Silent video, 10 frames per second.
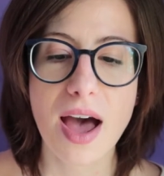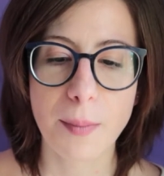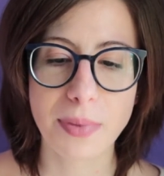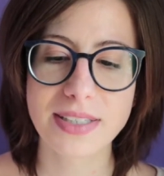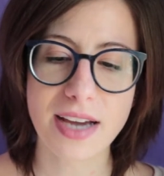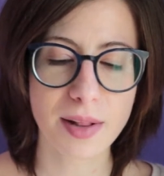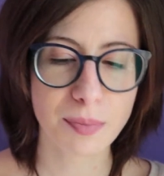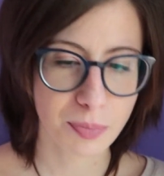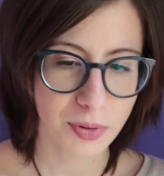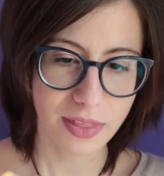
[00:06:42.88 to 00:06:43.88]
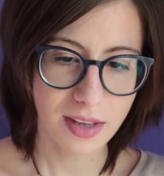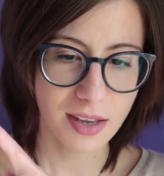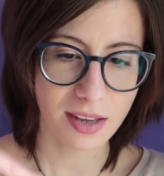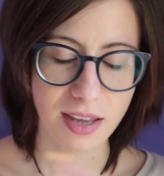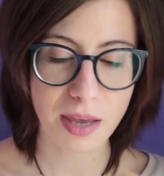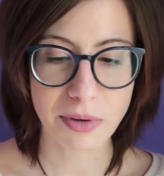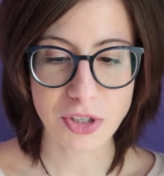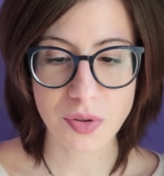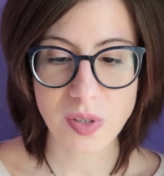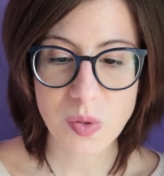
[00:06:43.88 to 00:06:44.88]
But I'll put the image
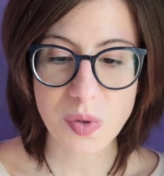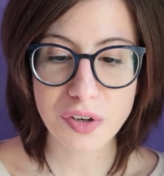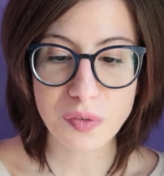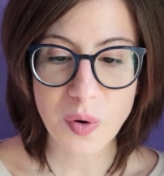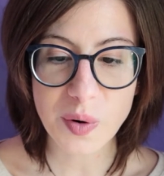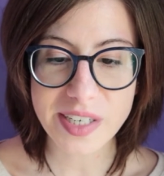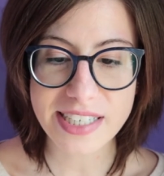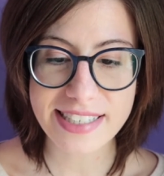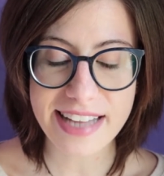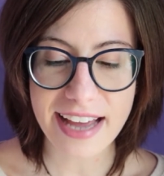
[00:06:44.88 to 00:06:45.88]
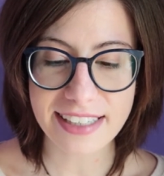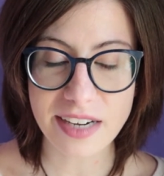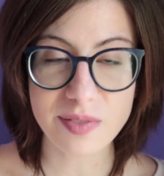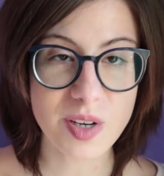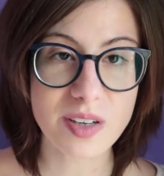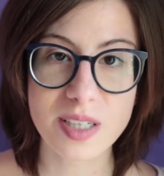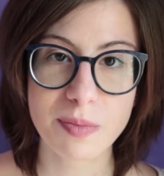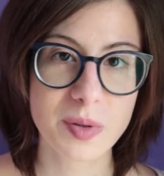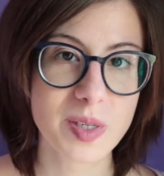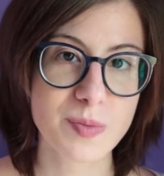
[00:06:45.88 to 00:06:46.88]
on the screen, of course, and I've talked
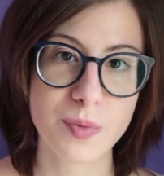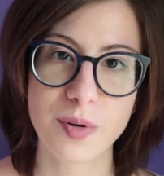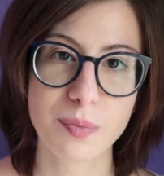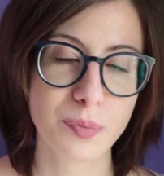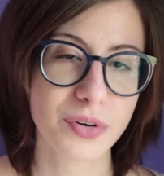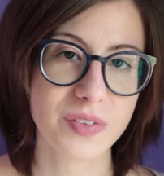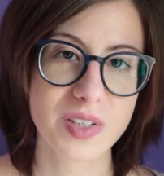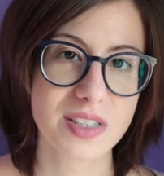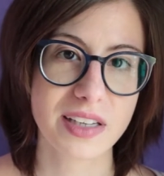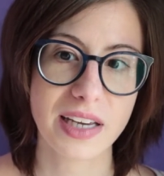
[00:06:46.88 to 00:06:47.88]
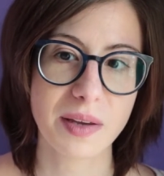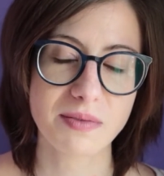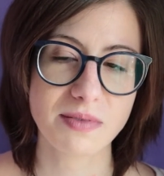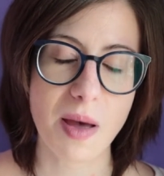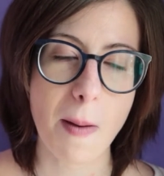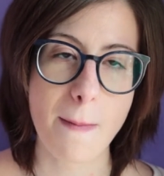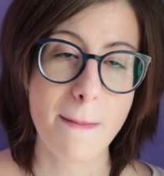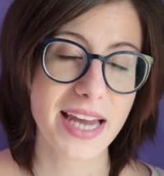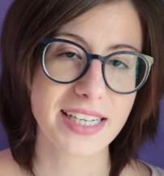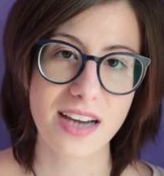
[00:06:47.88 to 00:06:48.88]
about this book previously
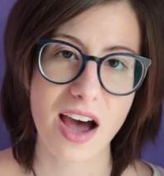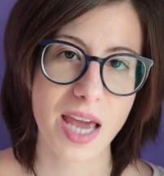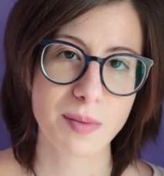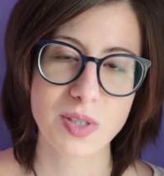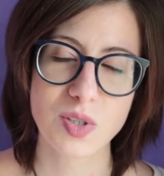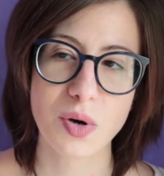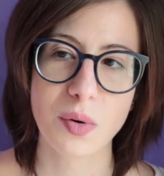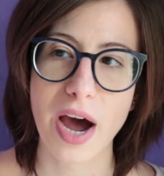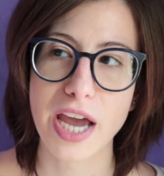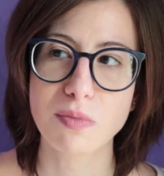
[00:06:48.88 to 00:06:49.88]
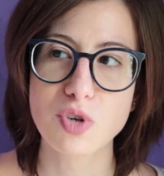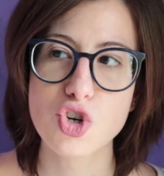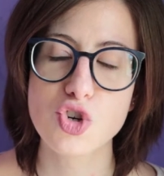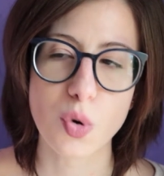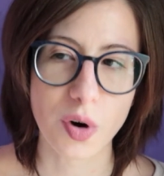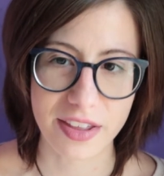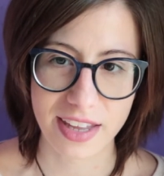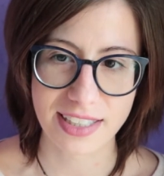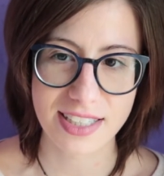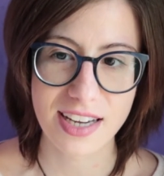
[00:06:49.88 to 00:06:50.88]
many times, so I am sure
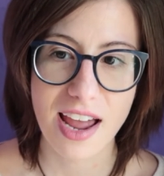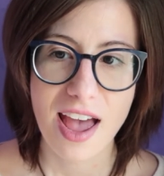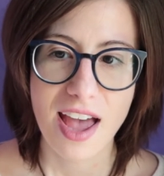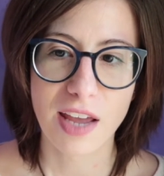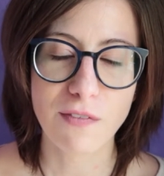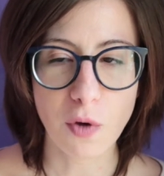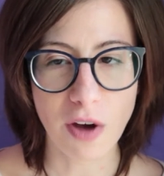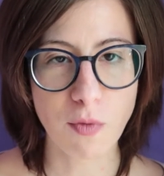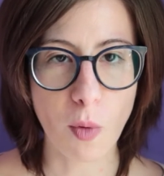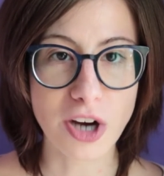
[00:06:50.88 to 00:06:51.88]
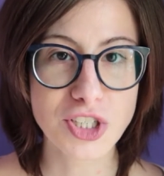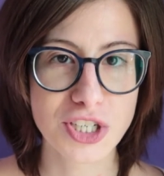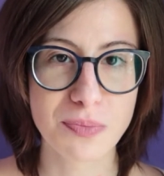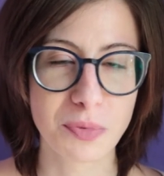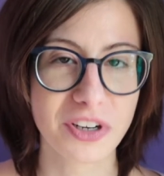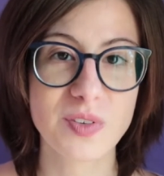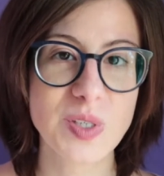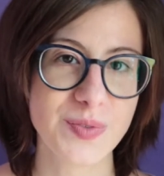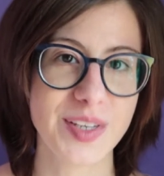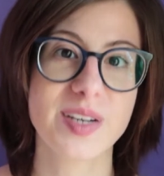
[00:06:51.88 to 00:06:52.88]
that if you have watched
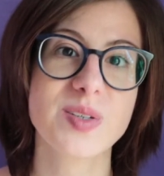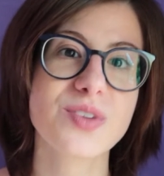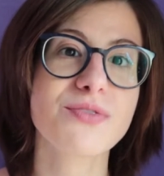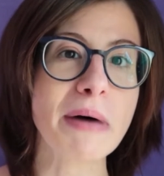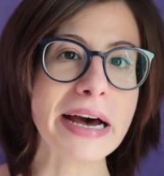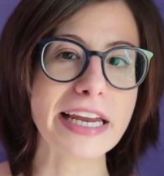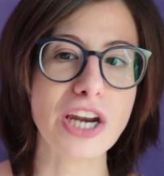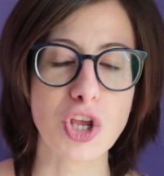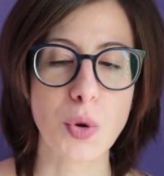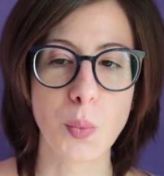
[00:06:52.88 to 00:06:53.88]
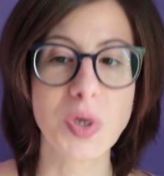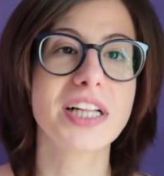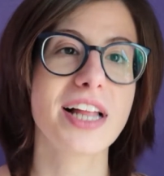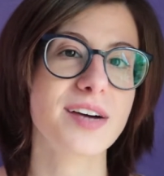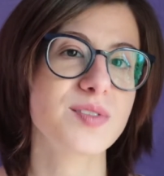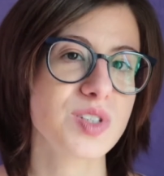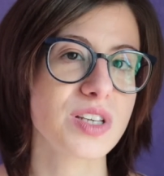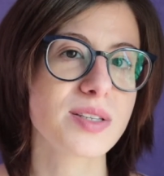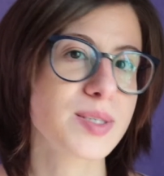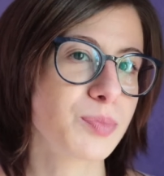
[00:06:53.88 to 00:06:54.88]
previous videos of mine, you will have
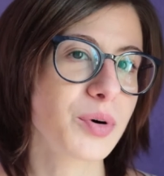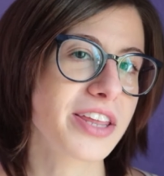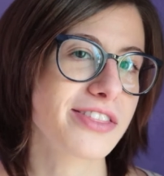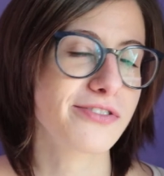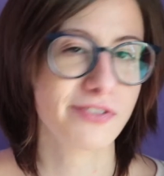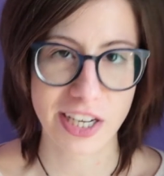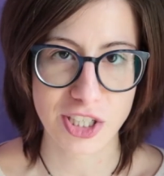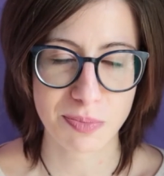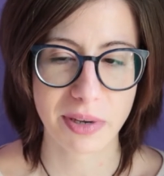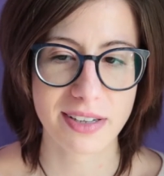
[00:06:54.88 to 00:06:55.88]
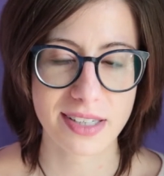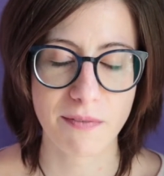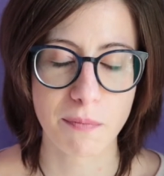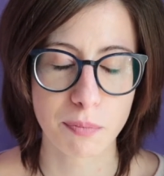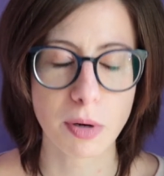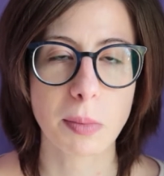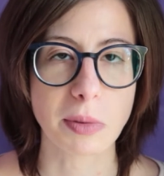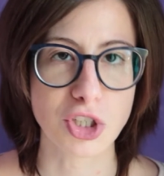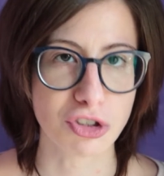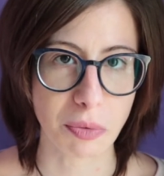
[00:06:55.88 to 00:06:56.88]
seen this book in the flesh, because I've
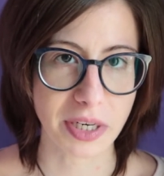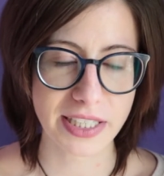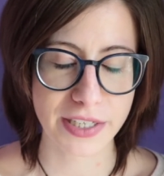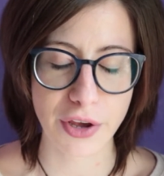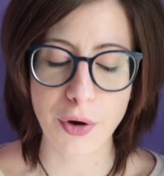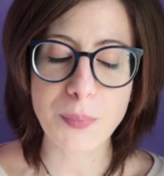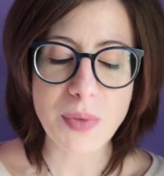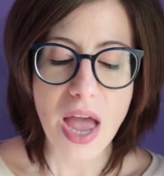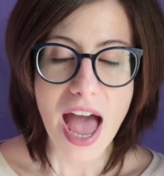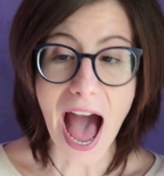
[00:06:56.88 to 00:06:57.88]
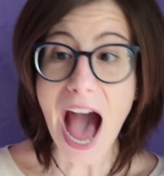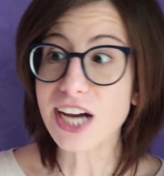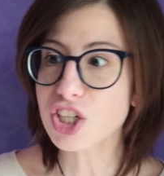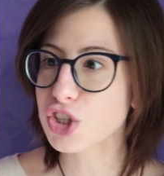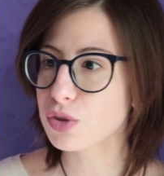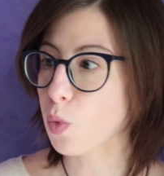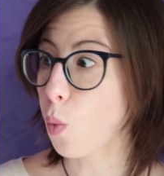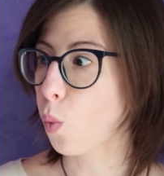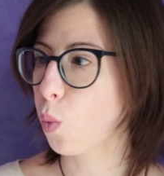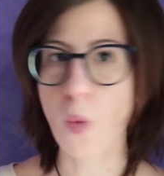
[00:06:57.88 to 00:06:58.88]
probably showed it to you. Actually,
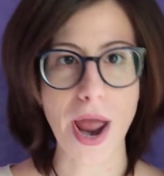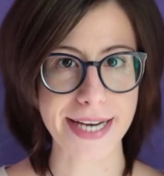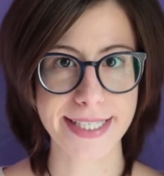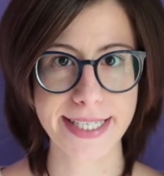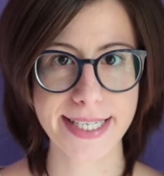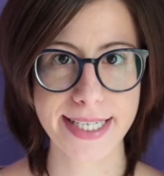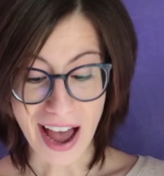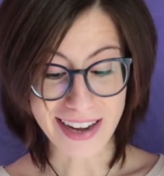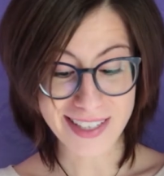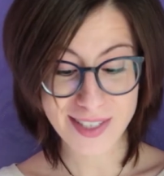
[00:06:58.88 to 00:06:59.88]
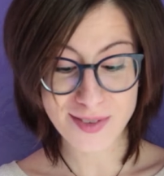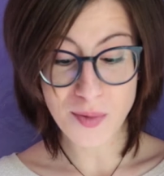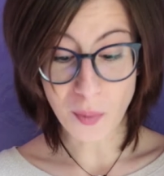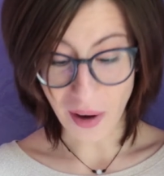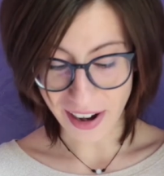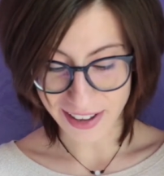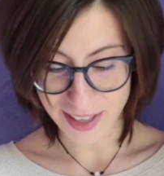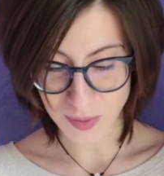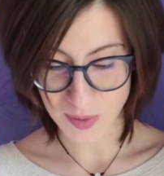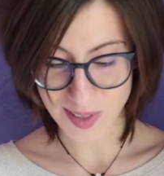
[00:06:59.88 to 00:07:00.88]
wait, I swear
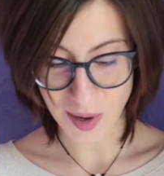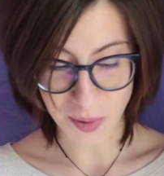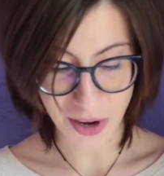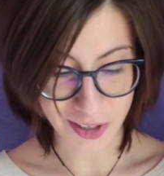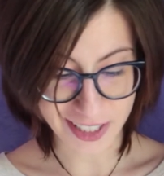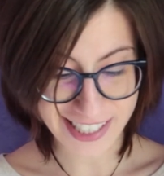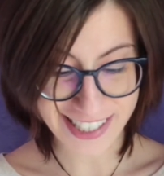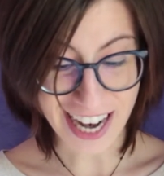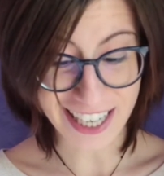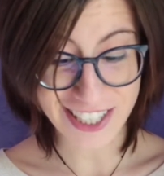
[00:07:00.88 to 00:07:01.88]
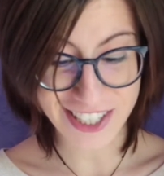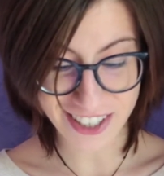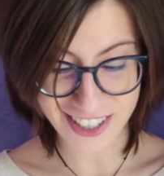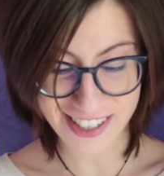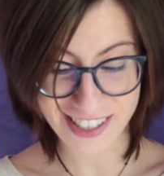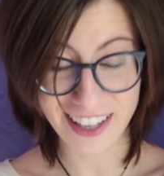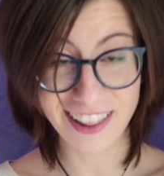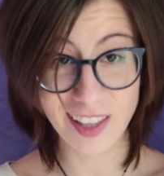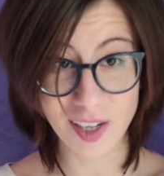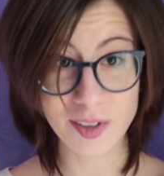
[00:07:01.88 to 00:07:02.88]
this was not rehearsed. I just
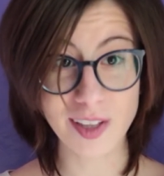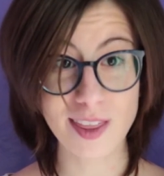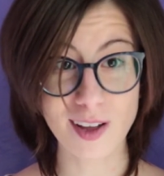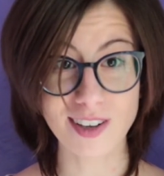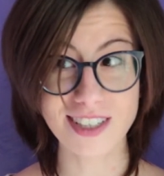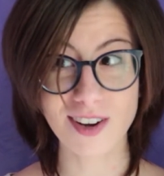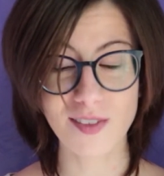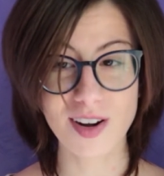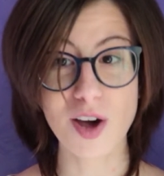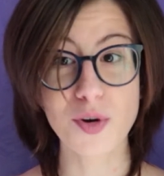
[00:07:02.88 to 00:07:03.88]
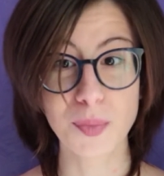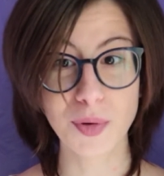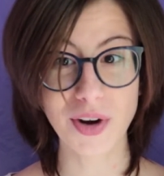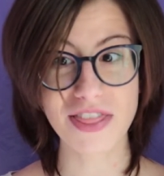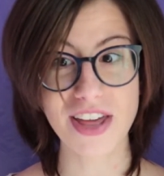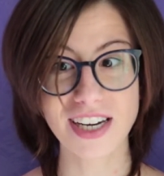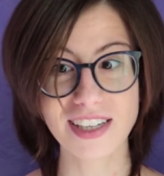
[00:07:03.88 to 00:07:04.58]
literally thought of another book that